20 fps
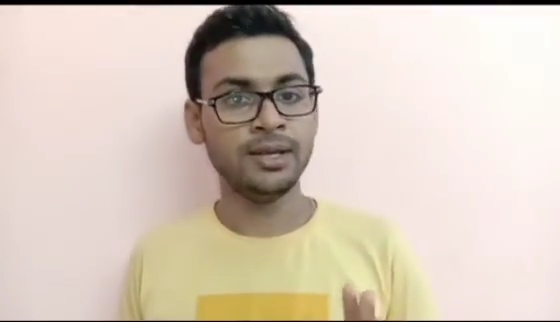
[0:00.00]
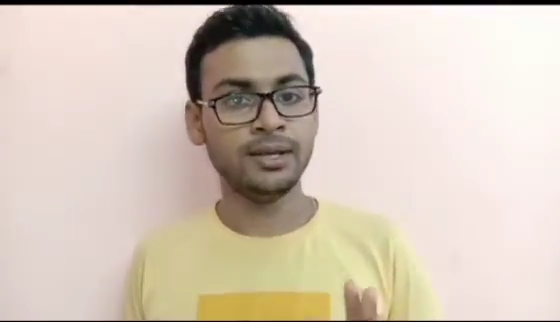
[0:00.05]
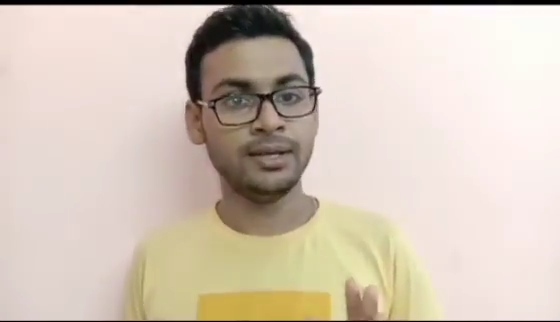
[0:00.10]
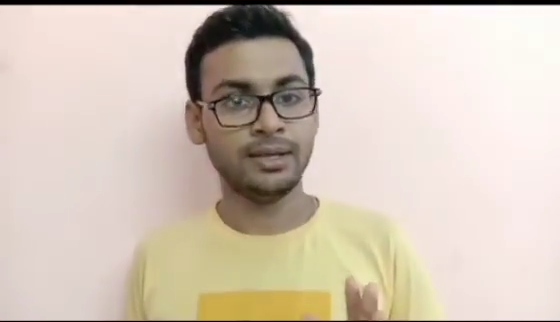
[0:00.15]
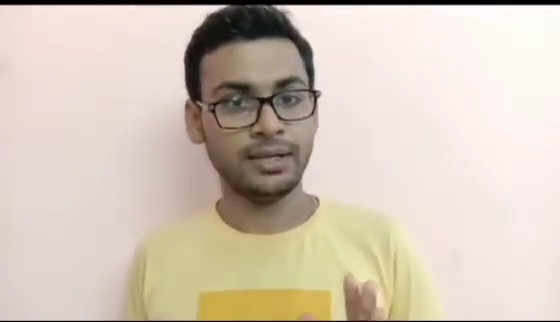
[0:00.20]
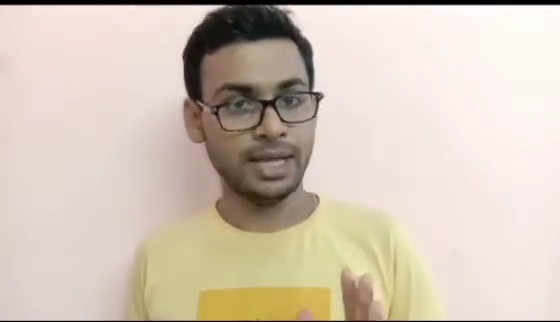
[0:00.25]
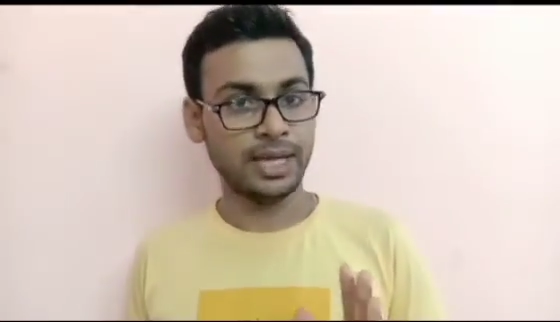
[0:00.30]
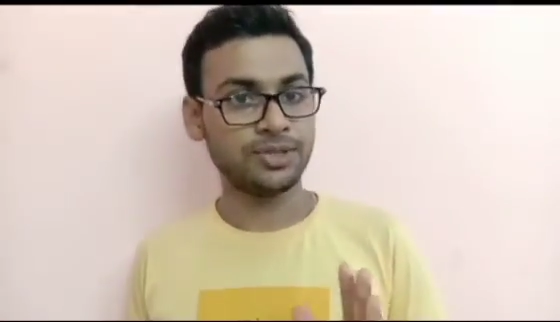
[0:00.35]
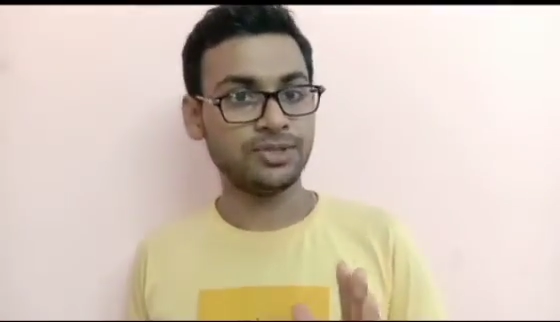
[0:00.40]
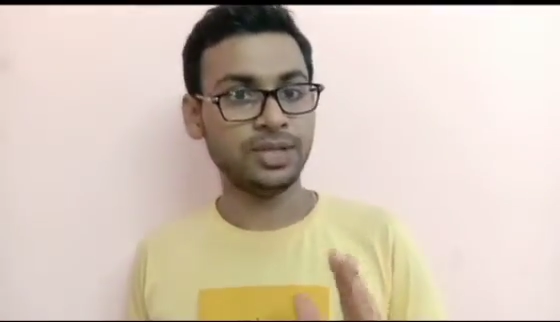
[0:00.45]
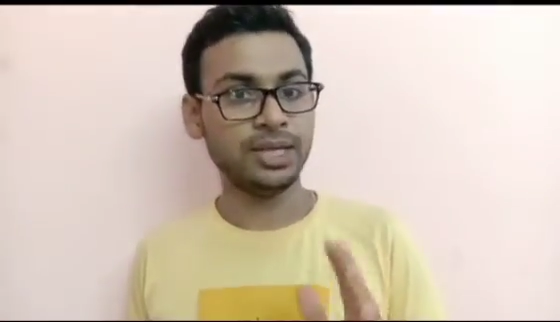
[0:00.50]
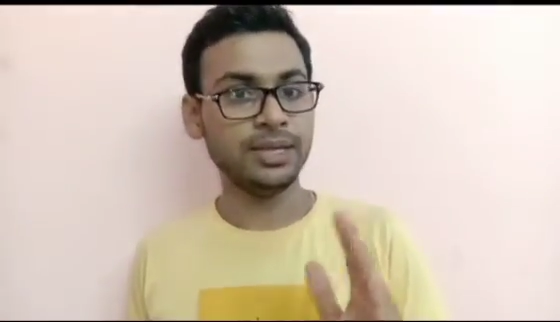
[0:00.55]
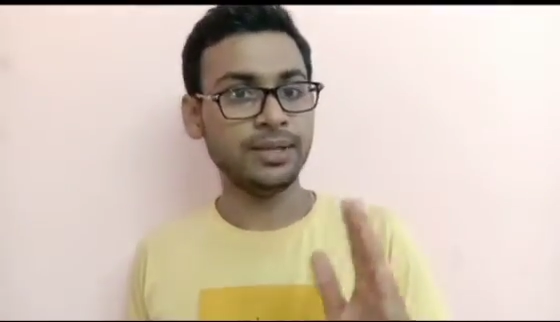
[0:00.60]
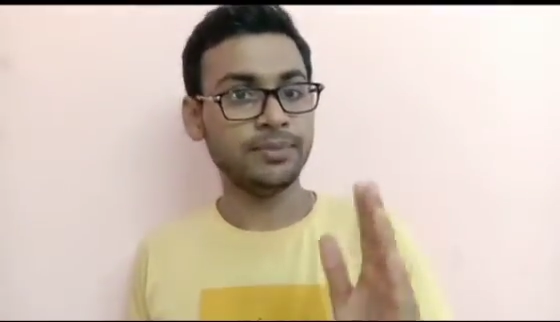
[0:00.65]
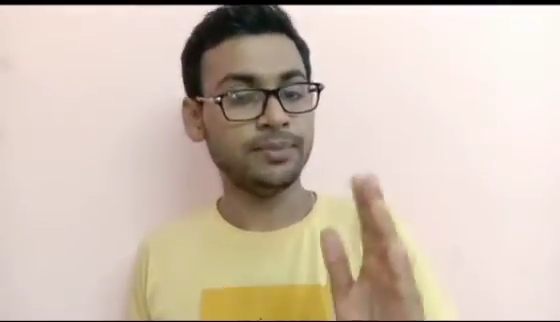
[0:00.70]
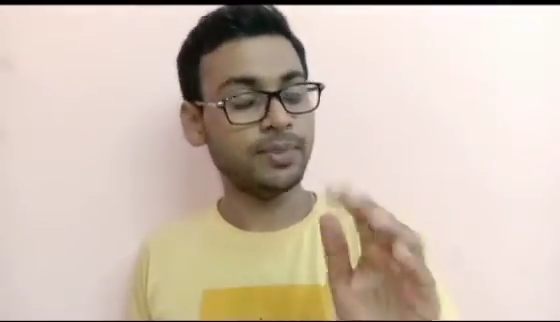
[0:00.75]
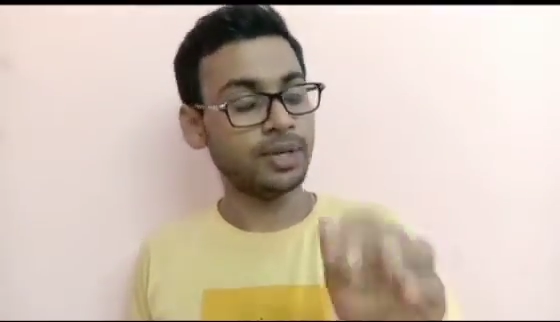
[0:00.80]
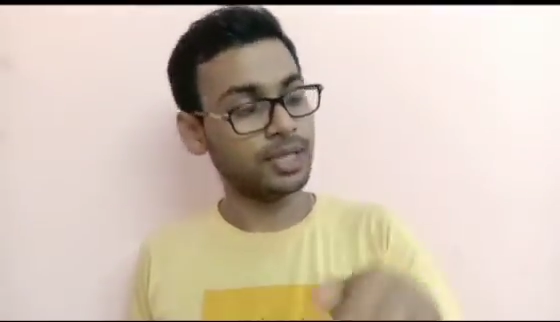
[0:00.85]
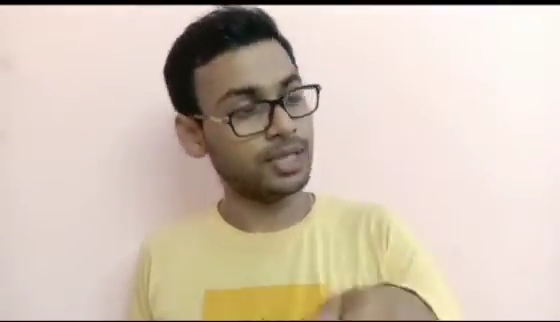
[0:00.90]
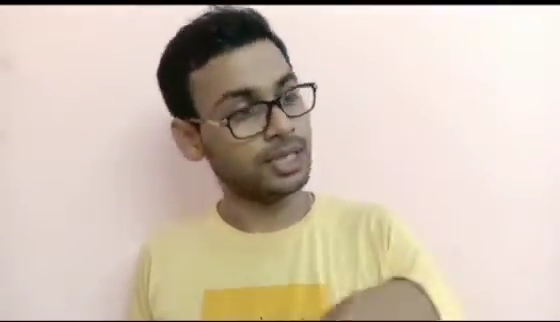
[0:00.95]
actually,
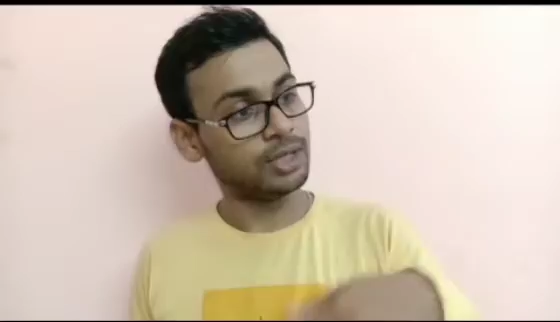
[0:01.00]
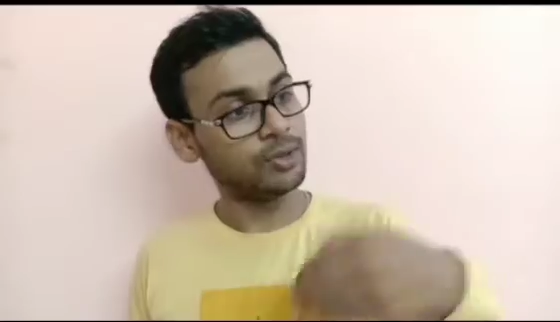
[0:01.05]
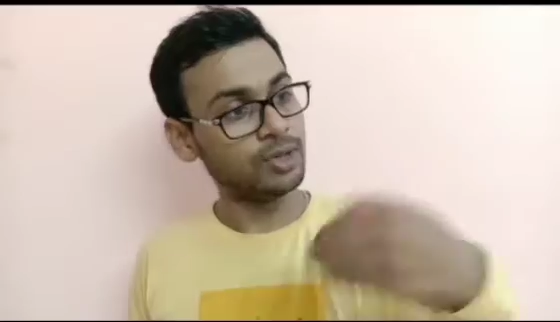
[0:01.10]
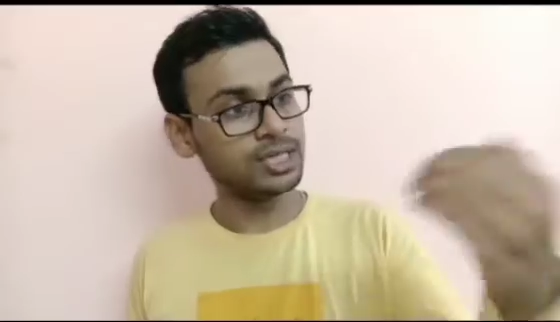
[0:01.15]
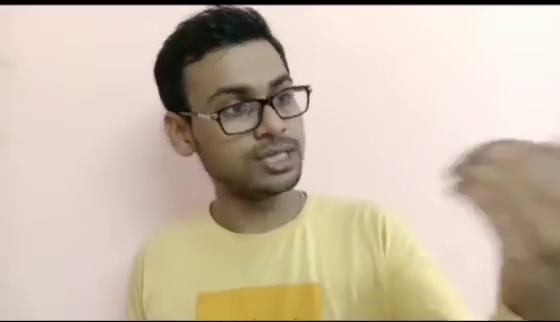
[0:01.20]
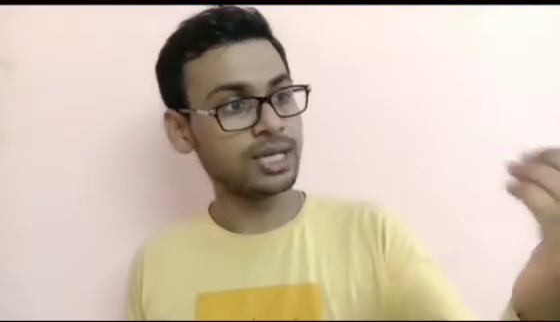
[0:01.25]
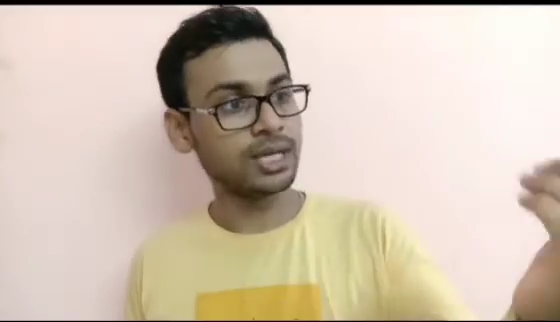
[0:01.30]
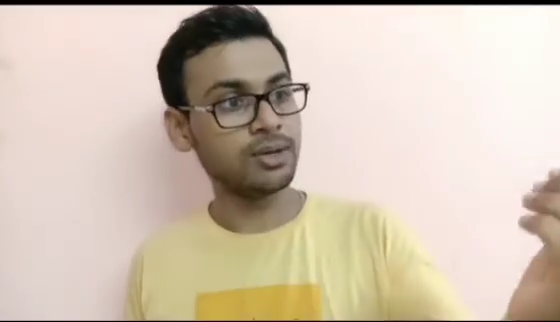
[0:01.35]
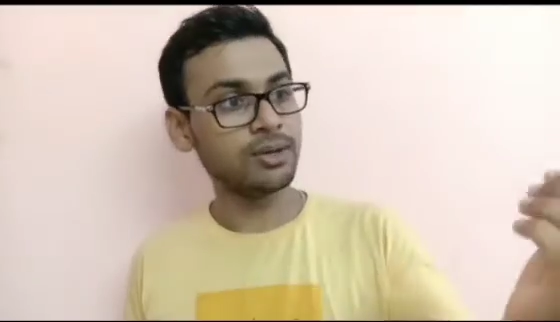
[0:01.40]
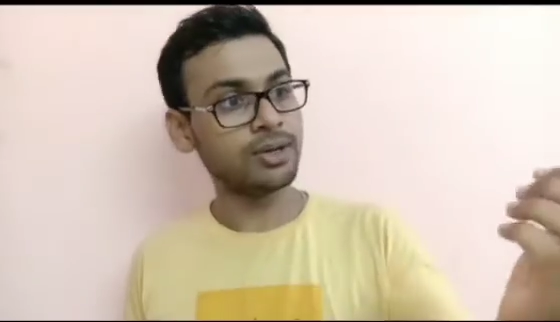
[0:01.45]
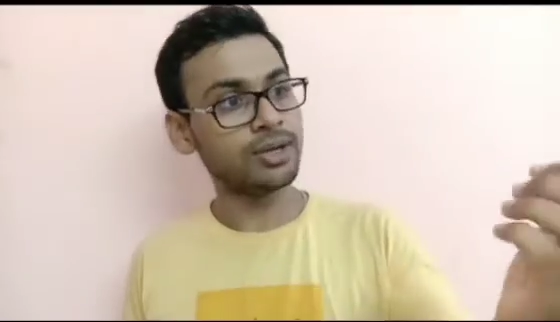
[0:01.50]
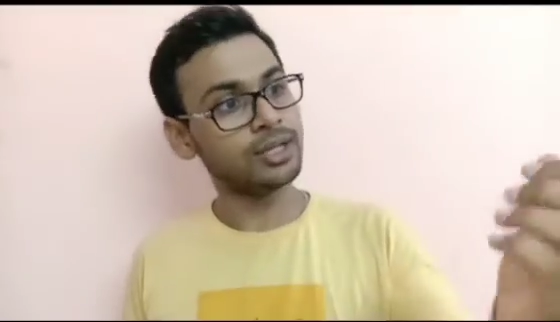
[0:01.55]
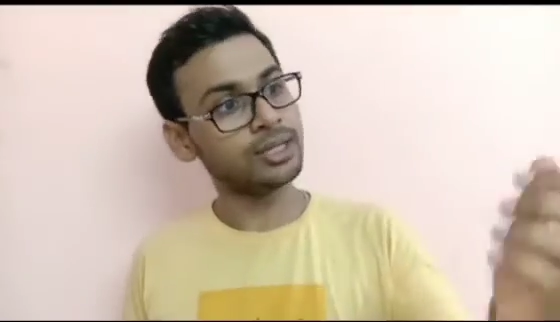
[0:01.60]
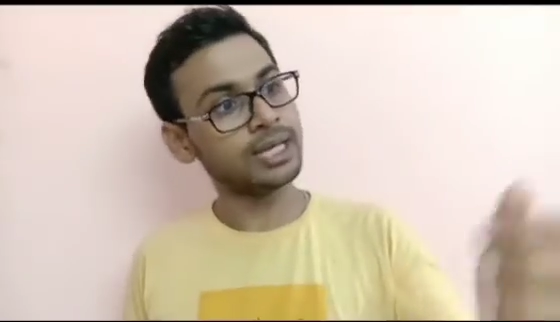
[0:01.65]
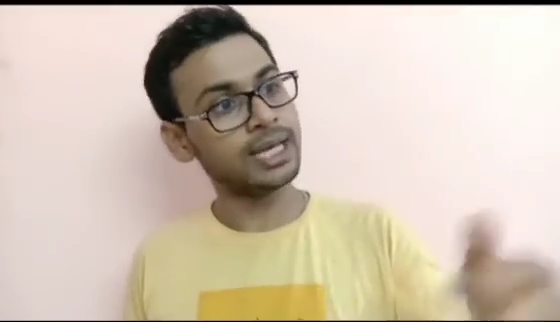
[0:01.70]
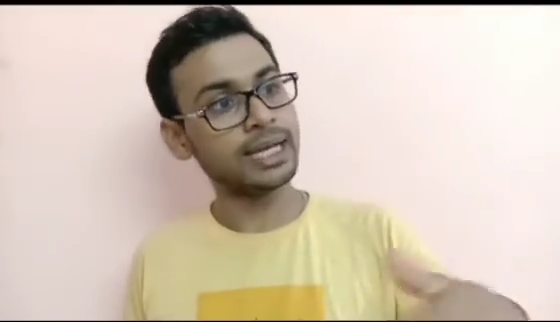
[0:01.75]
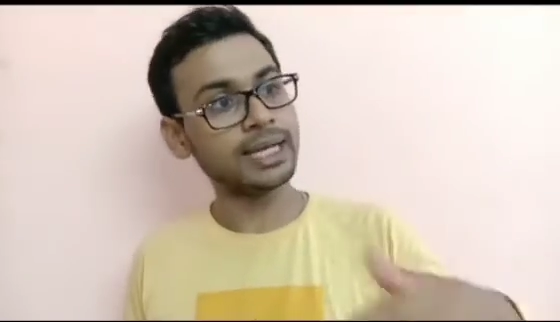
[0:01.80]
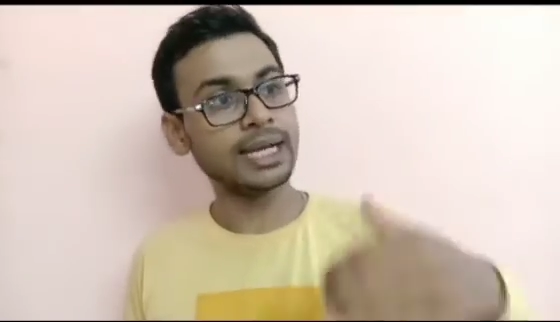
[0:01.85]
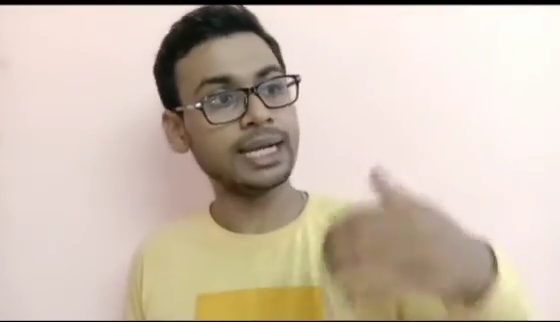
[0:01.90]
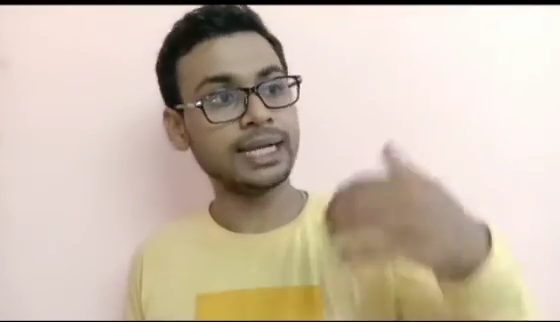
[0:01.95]
but equity shareholder, they
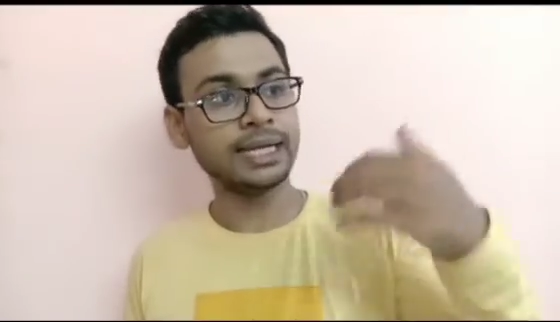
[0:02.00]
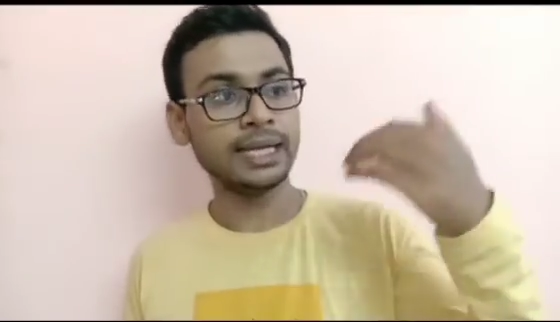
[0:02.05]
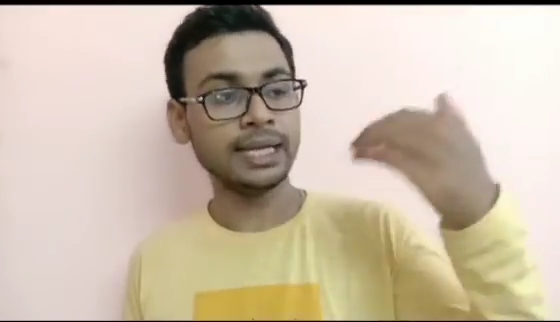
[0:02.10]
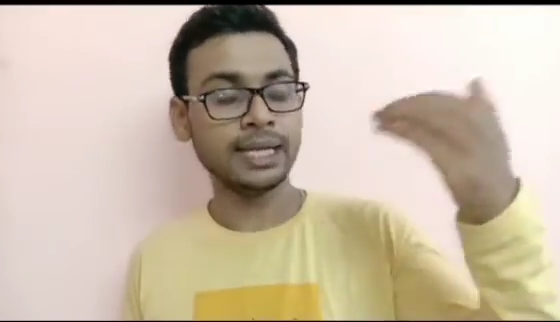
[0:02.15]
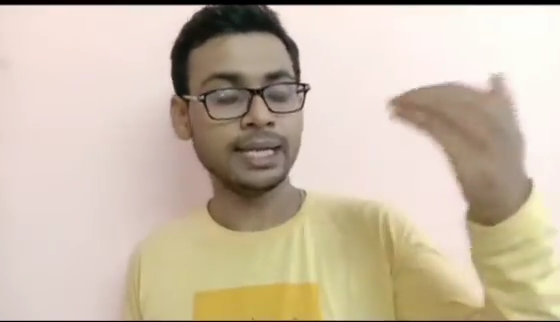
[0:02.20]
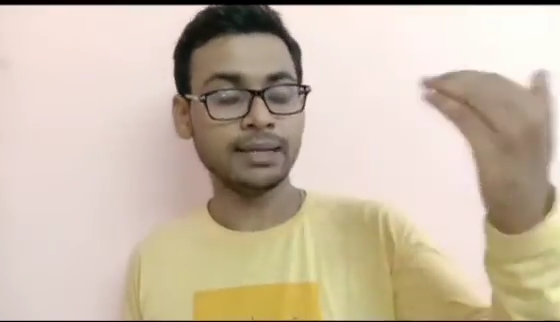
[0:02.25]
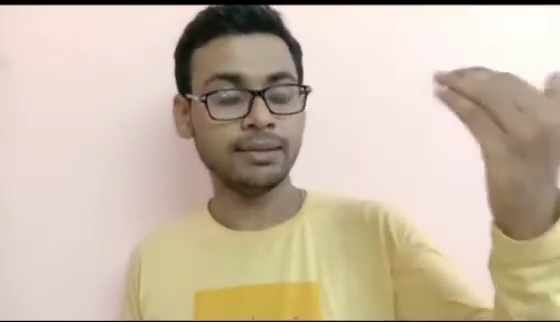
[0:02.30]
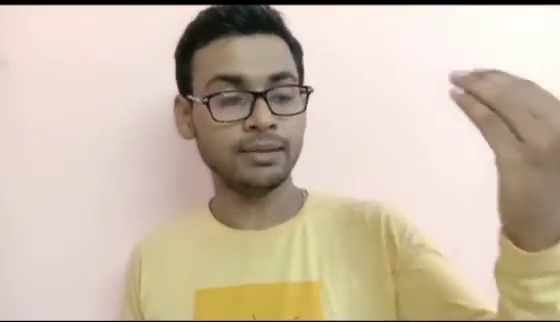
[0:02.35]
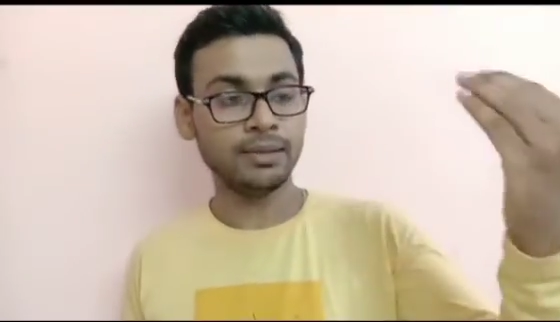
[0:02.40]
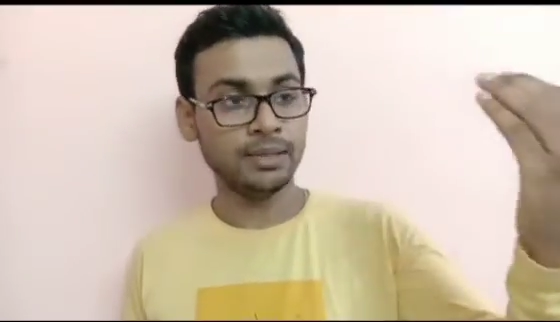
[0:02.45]
are getting